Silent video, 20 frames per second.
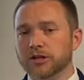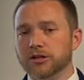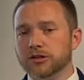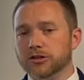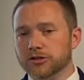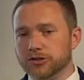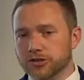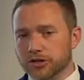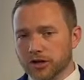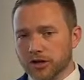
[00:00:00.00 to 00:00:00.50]

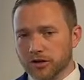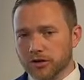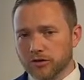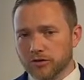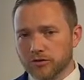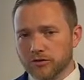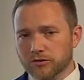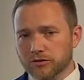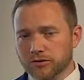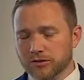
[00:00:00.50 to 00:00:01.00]

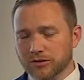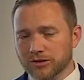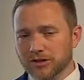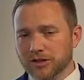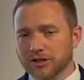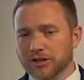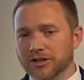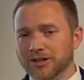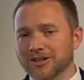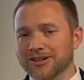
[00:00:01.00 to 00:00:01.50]
So,
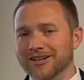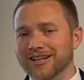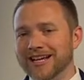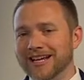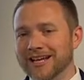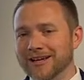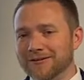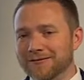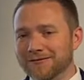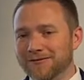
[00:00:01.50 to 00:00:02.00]

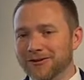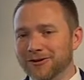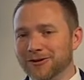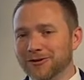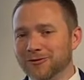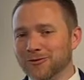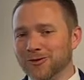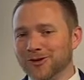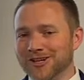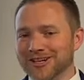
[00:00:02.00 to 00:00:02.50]
if
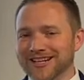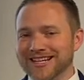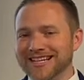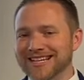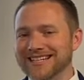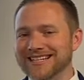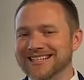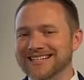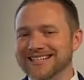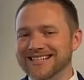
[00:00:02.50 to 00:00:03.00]
you're
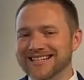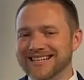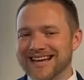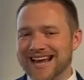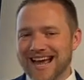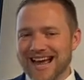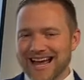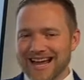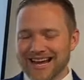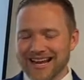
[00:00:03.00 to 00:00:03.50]
working
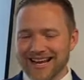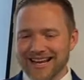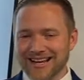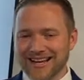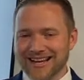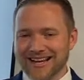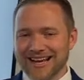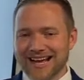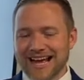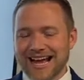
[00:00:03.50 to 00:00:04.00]
today,
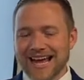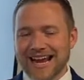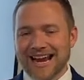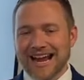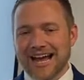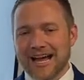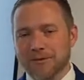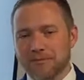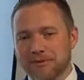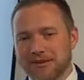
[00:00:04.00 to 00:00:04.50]
and
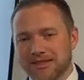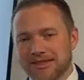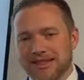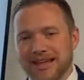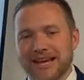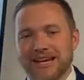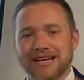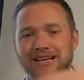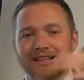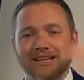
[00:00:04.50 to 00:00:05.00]

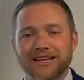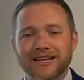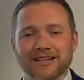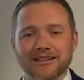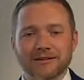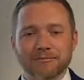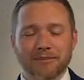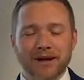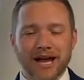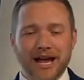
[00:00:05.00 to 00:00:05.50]
hypothetically in
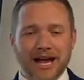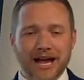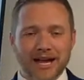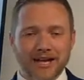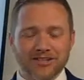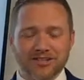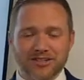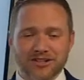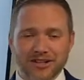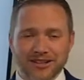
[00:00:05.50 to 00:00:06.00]
the
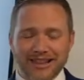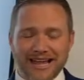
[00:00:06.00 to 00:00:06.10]
past,